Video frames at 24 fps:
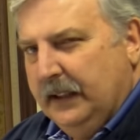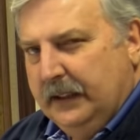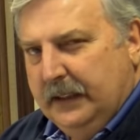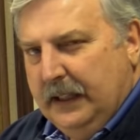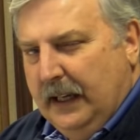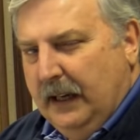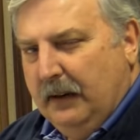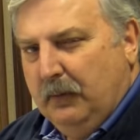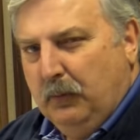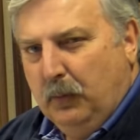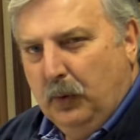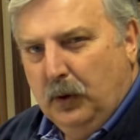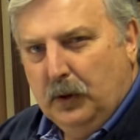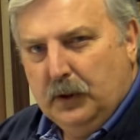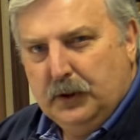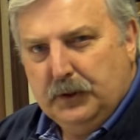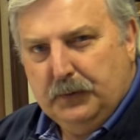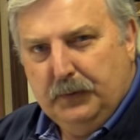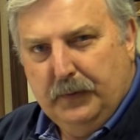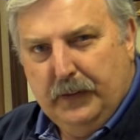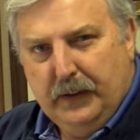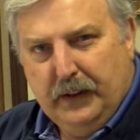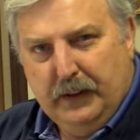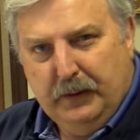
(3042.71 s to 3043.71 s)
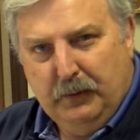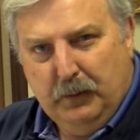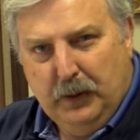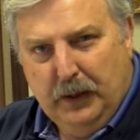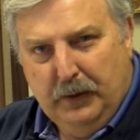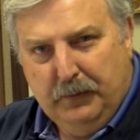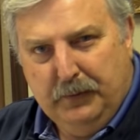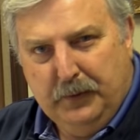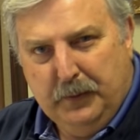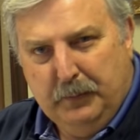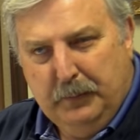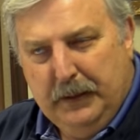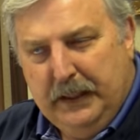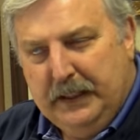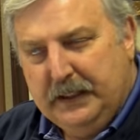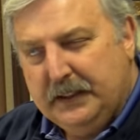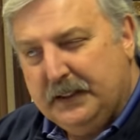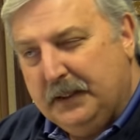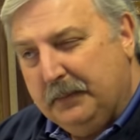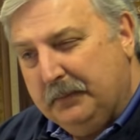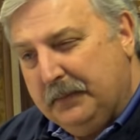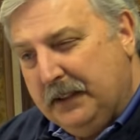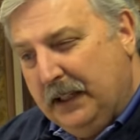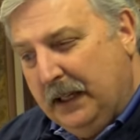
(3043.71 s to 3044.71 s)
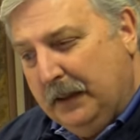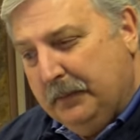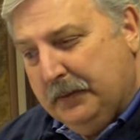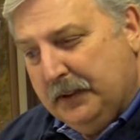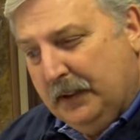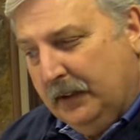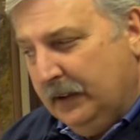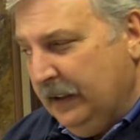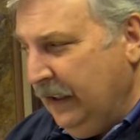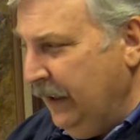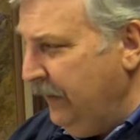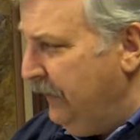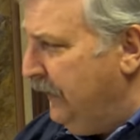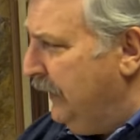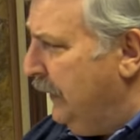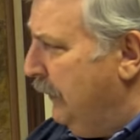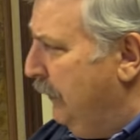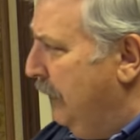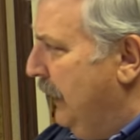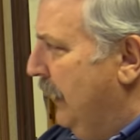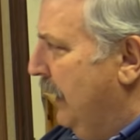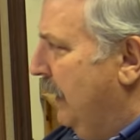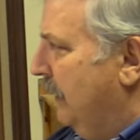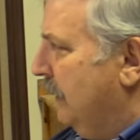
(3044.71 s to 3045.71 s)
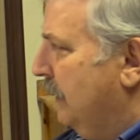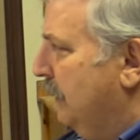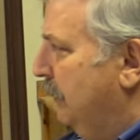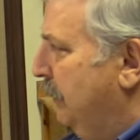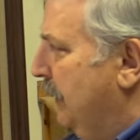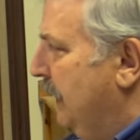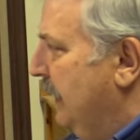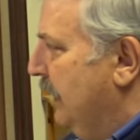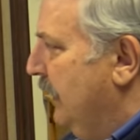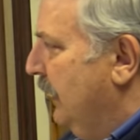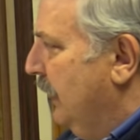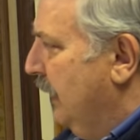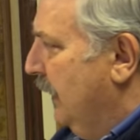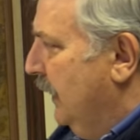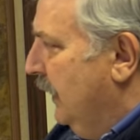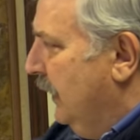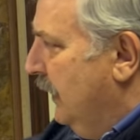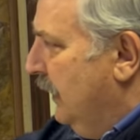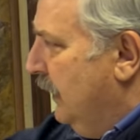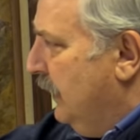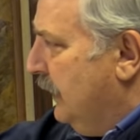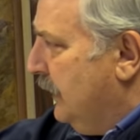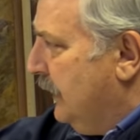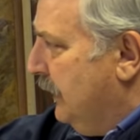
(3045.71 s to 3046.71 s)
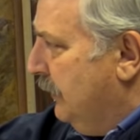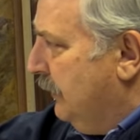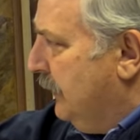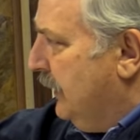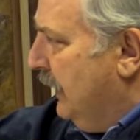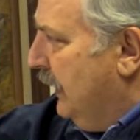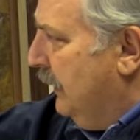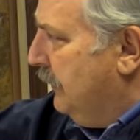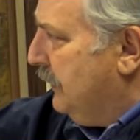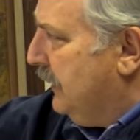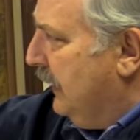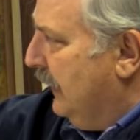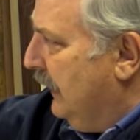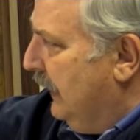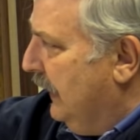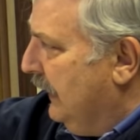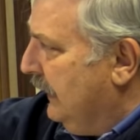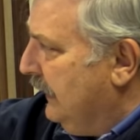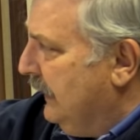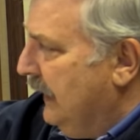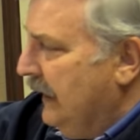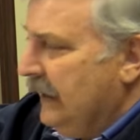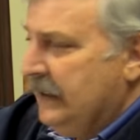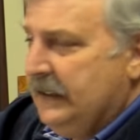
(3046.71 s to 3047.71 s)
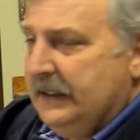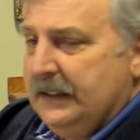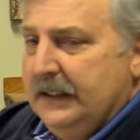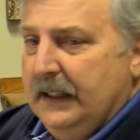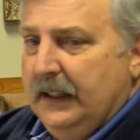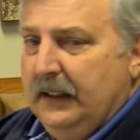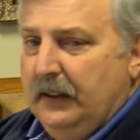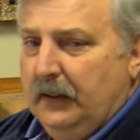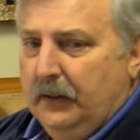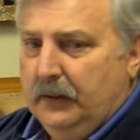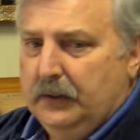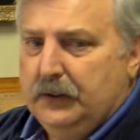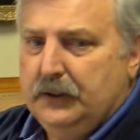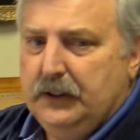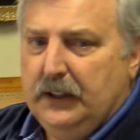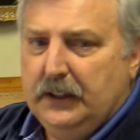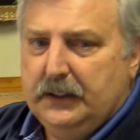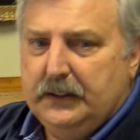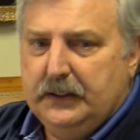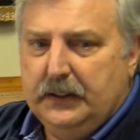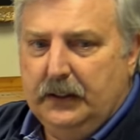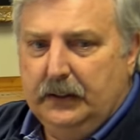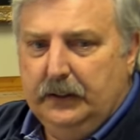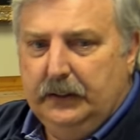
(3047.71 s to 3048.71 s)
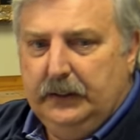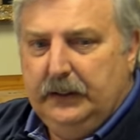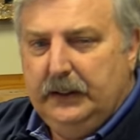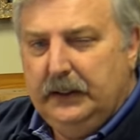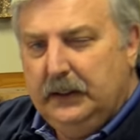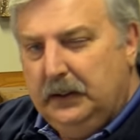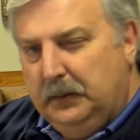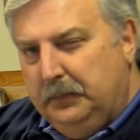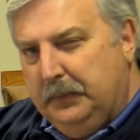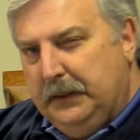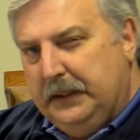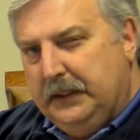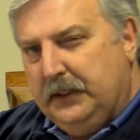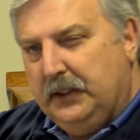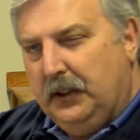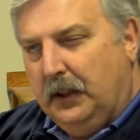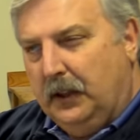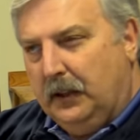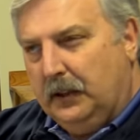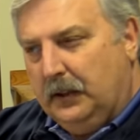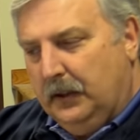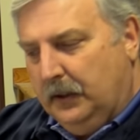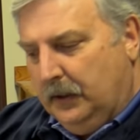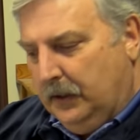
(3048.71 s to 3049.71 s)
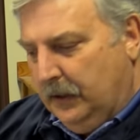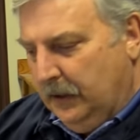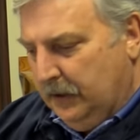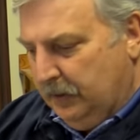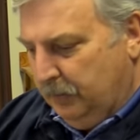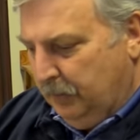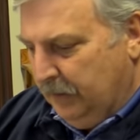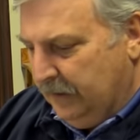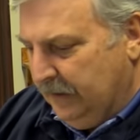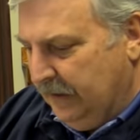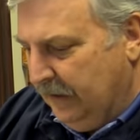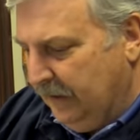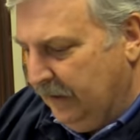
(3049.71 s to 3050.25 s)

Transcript: that that works very well for me sometimes i'll even them out but sometimes i like that center just a little bit darker because what